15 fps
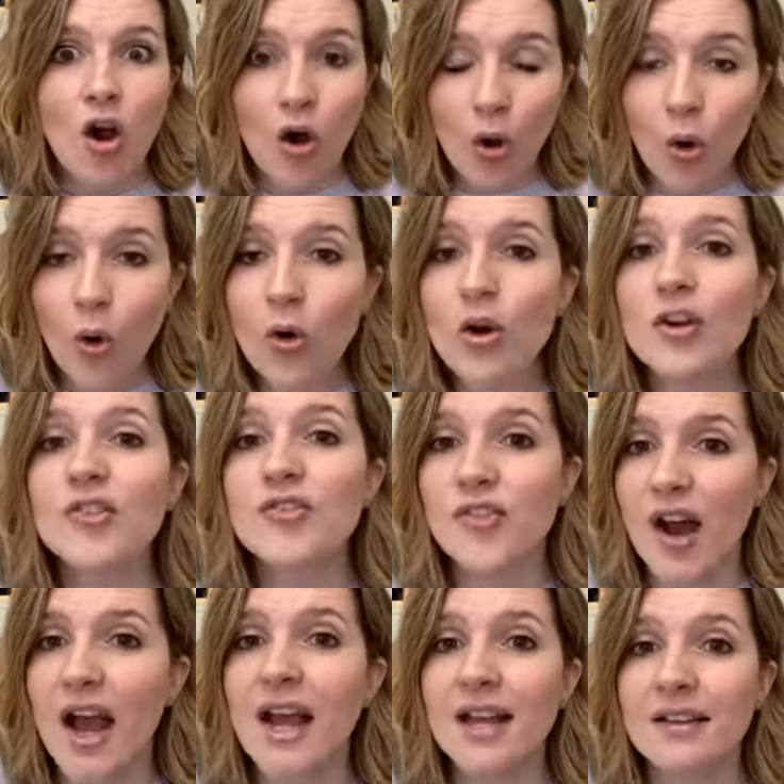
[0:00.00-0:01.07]

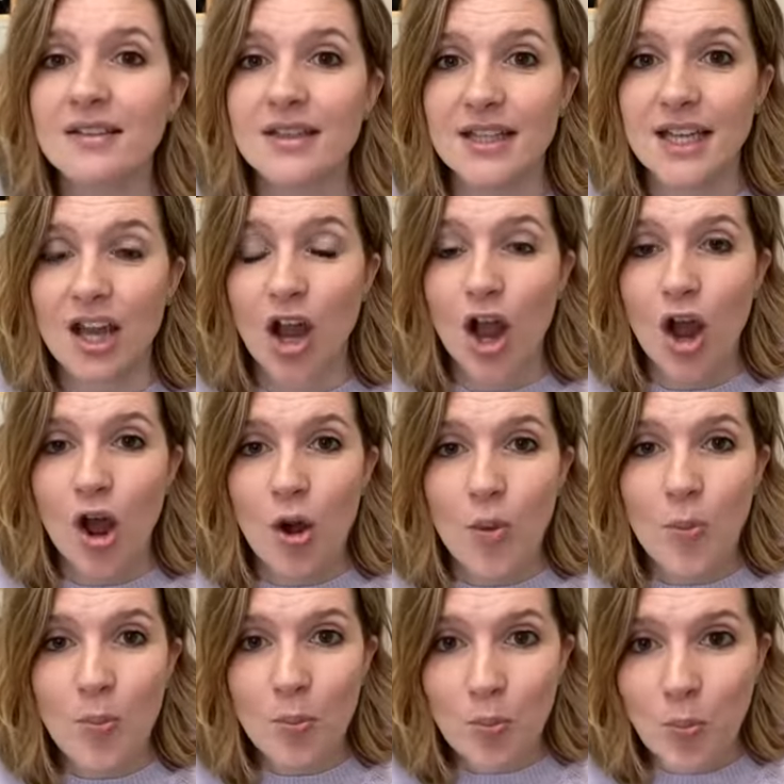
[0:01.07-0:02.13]
horrifyingly
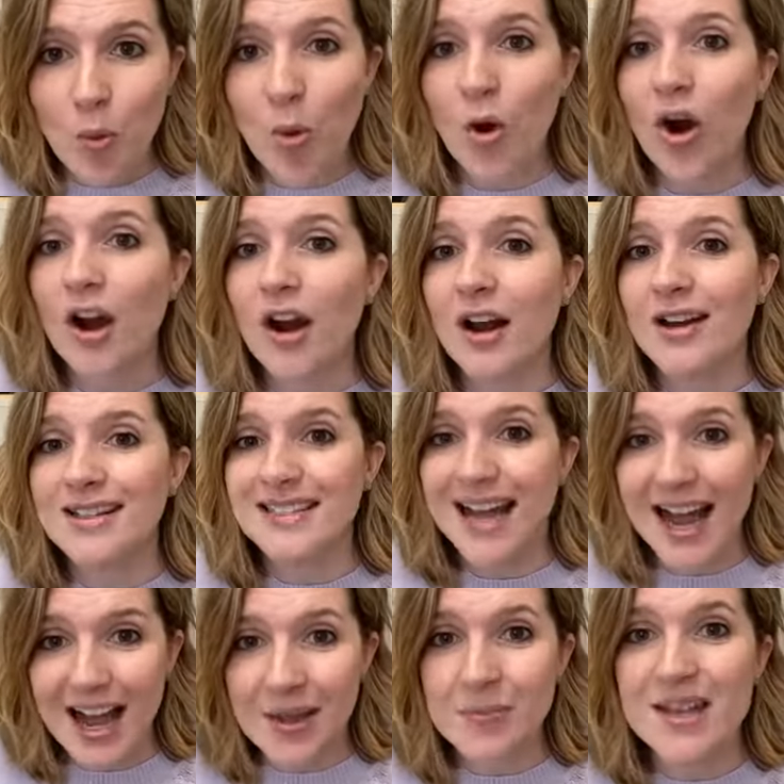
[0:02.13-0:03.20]
more
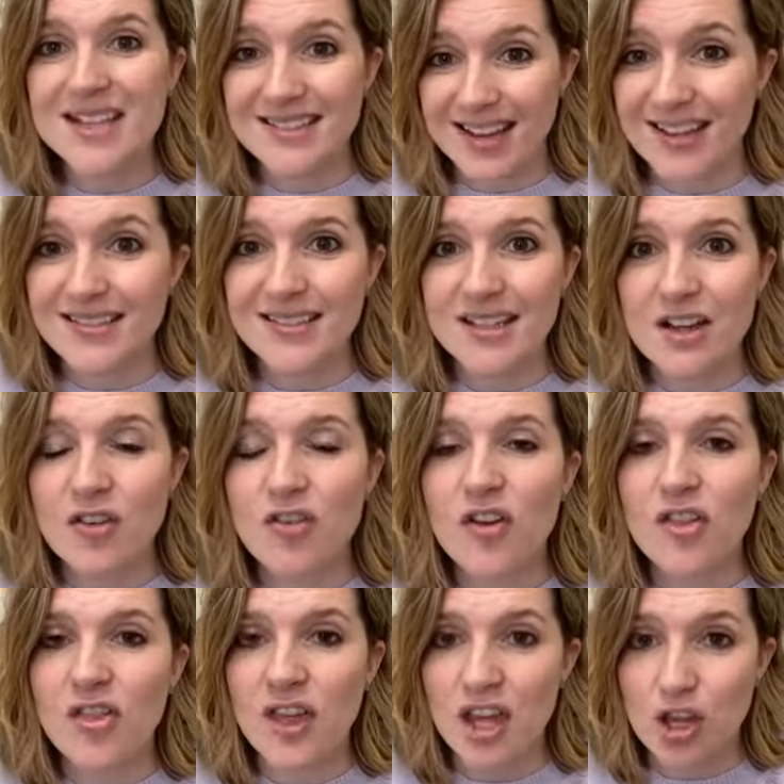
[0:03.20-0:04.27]
time intensive
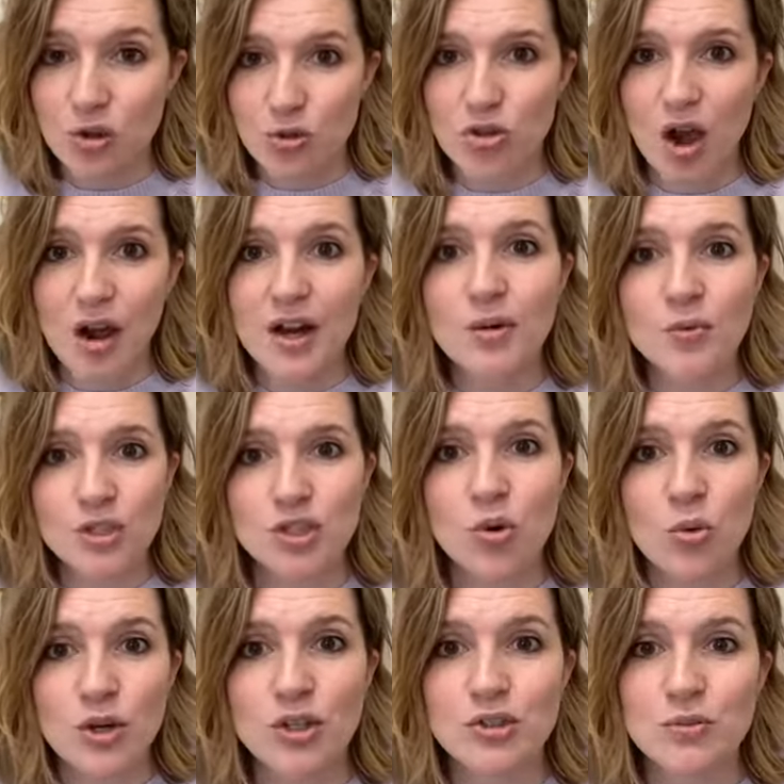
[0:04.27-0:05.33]
than you thought it was
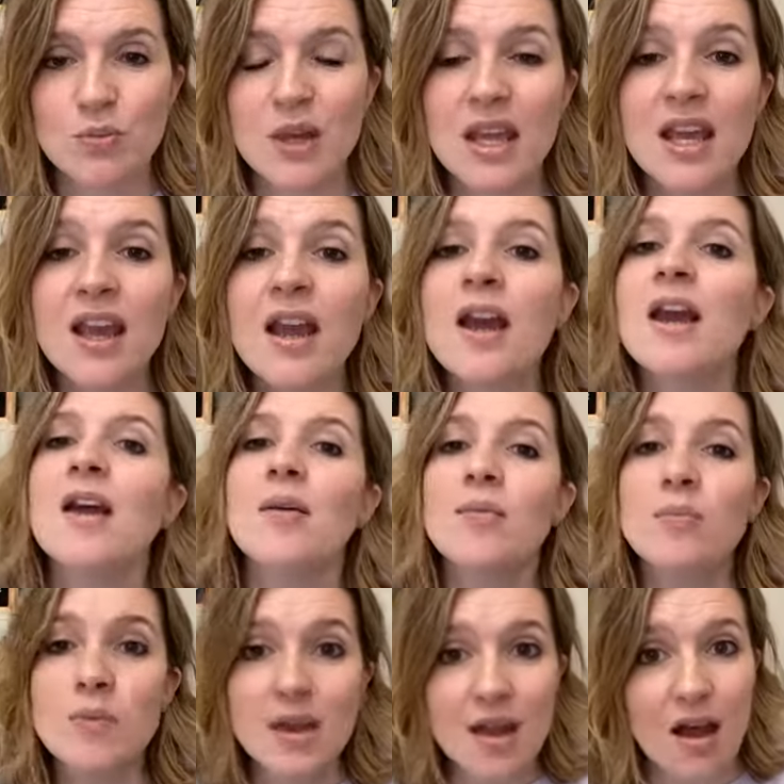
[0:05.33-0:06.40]
going to be
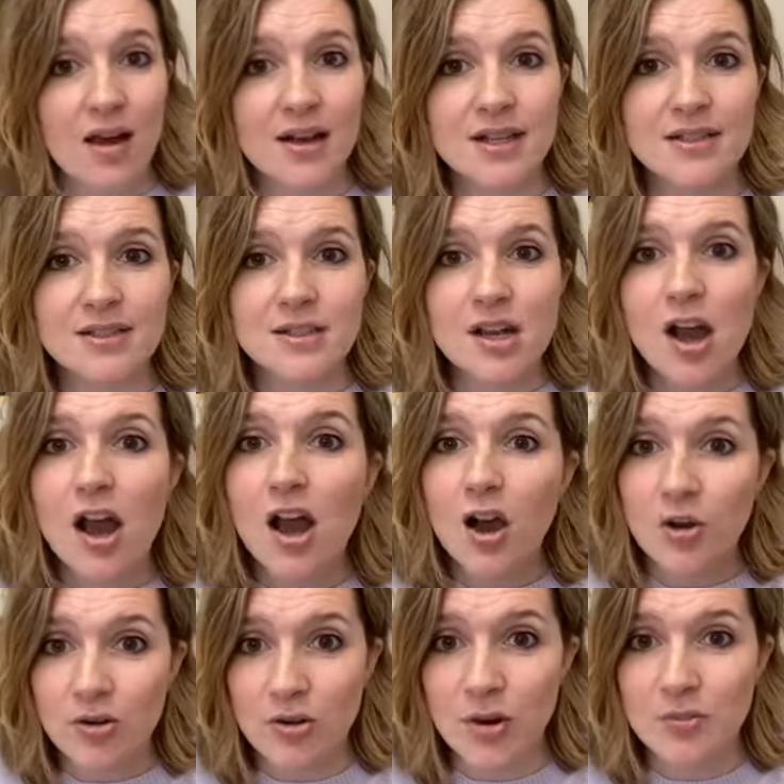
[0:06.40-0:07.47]
honest,
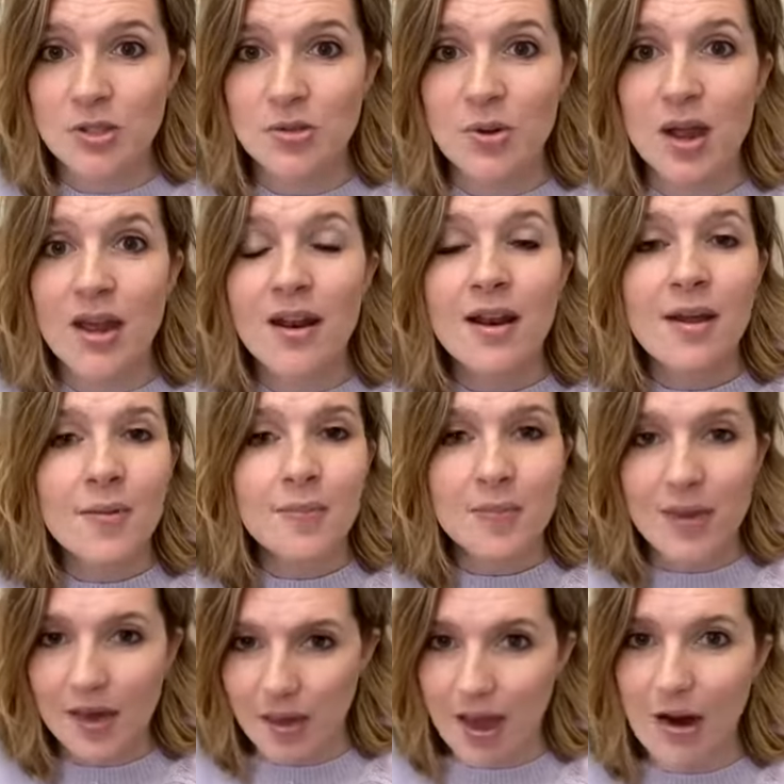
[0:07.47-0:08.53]
own up to it,
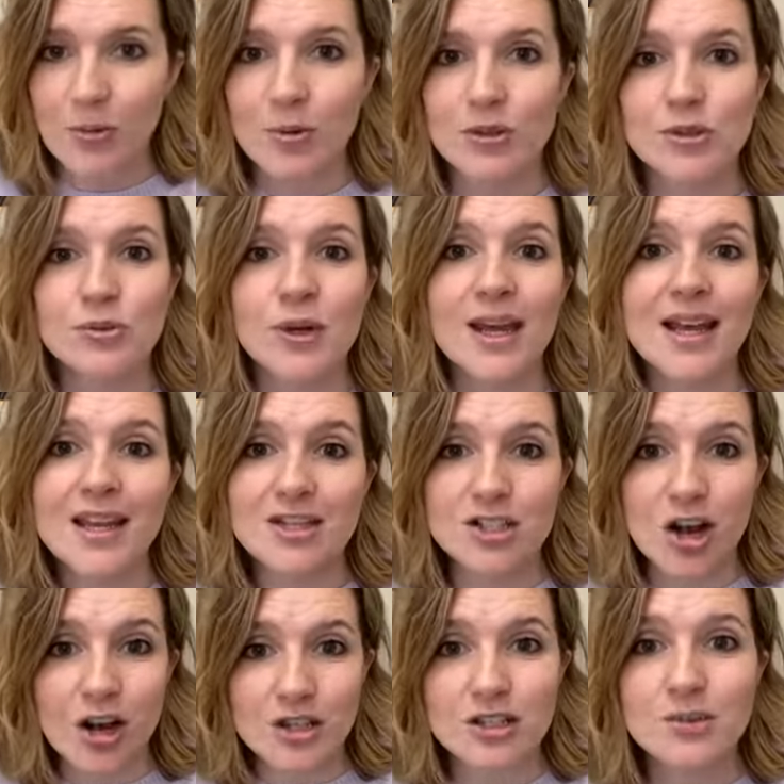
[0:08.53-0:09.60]
be accountable to it, and
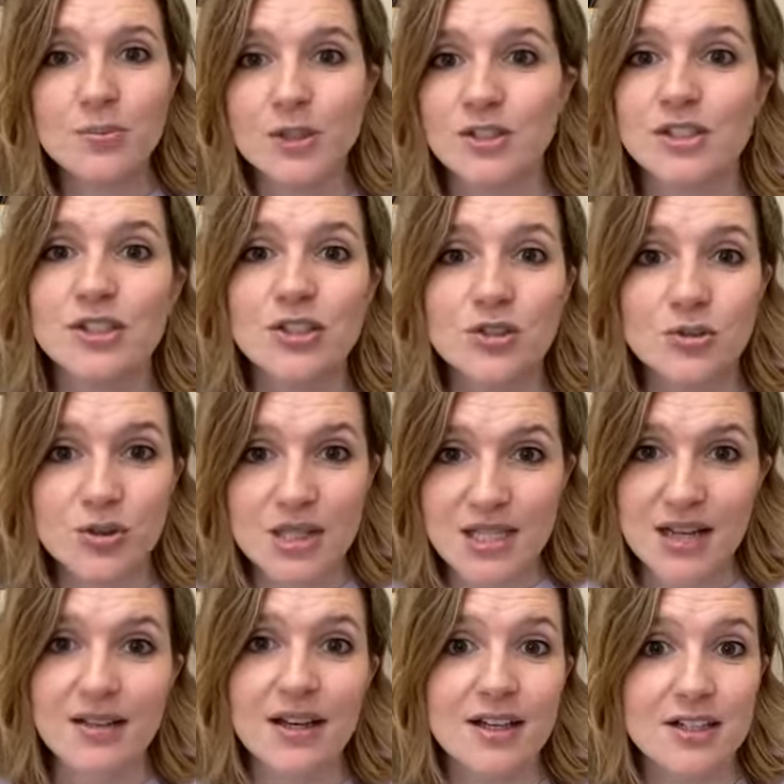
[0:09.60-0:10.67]
talk to the person who the
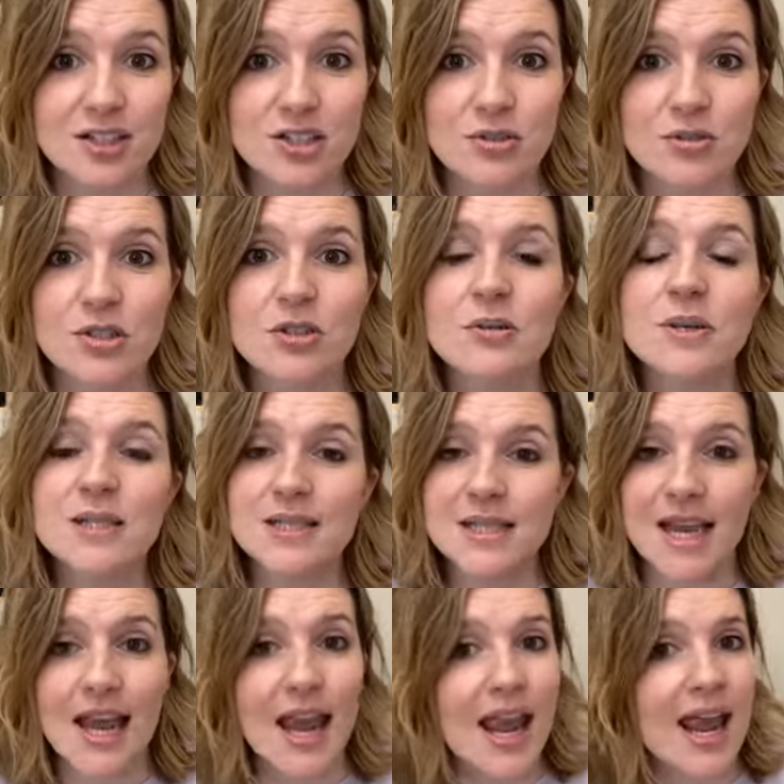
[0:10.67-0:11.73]
deadline is due to and
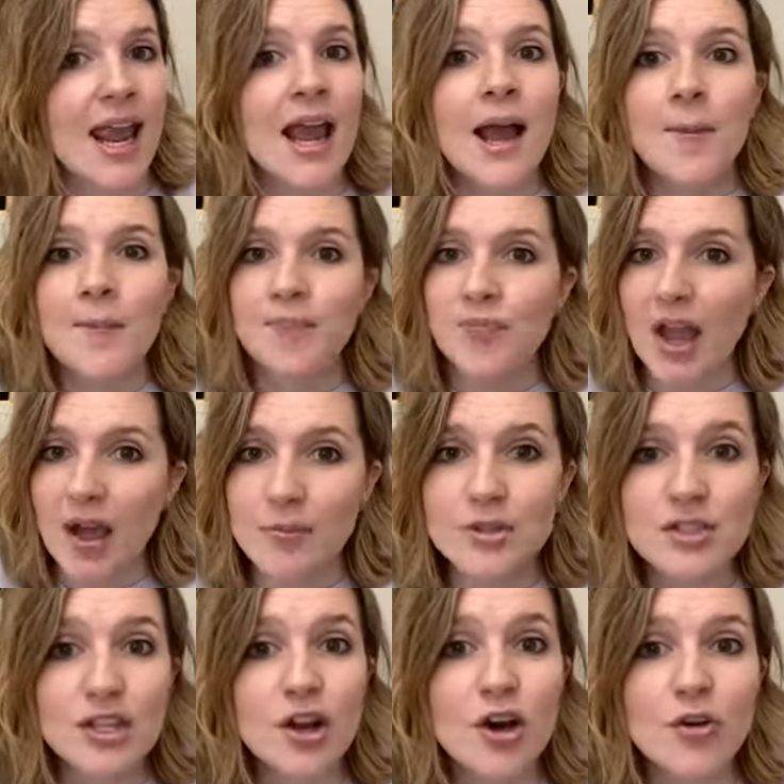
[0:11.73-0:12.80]
say, hey, I'm
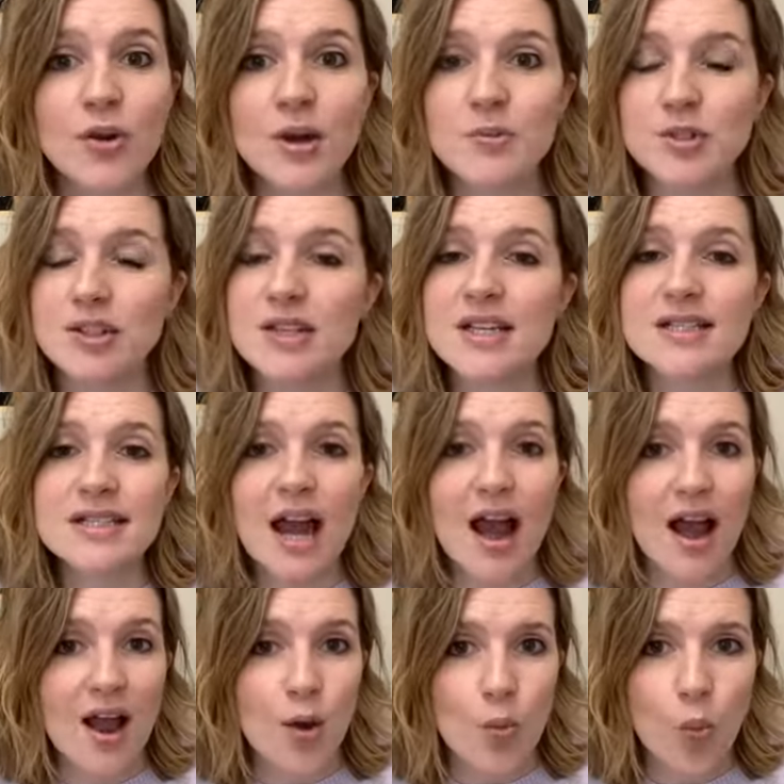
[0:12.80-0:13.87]
just going to own up to this.
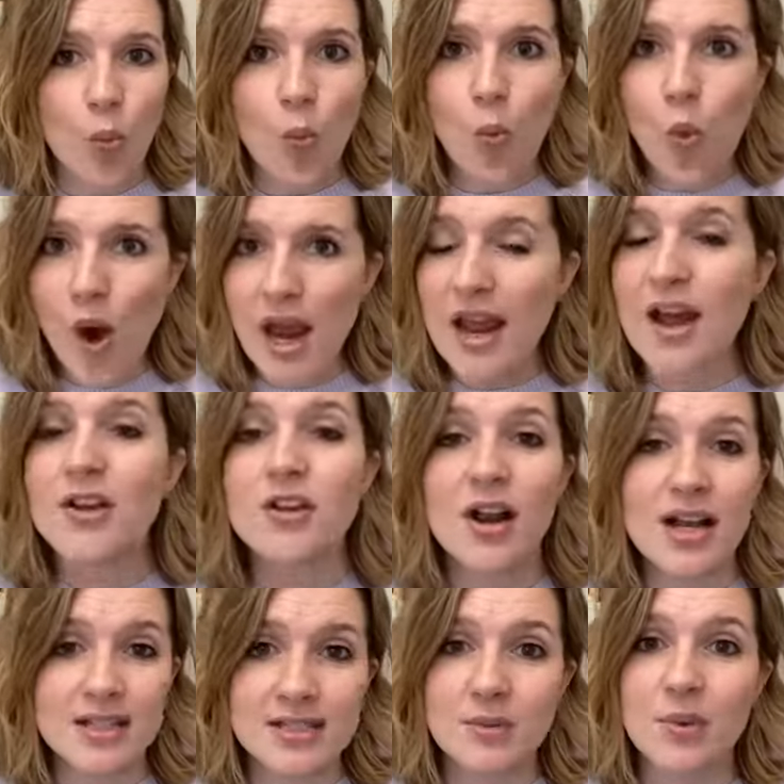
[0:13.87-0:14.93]
I way
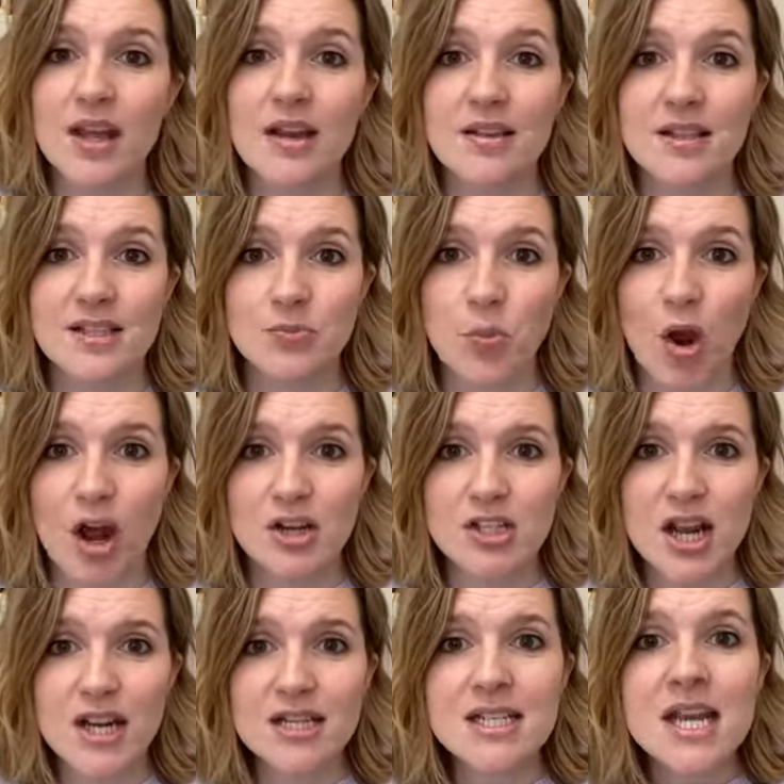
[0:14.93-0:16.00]
underestimated this
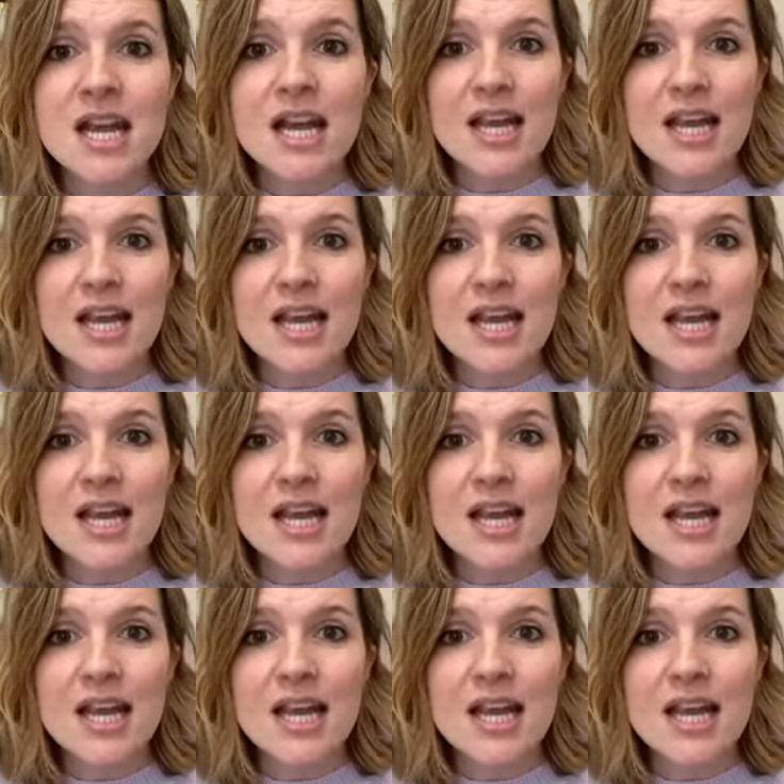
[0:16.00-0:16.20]
project.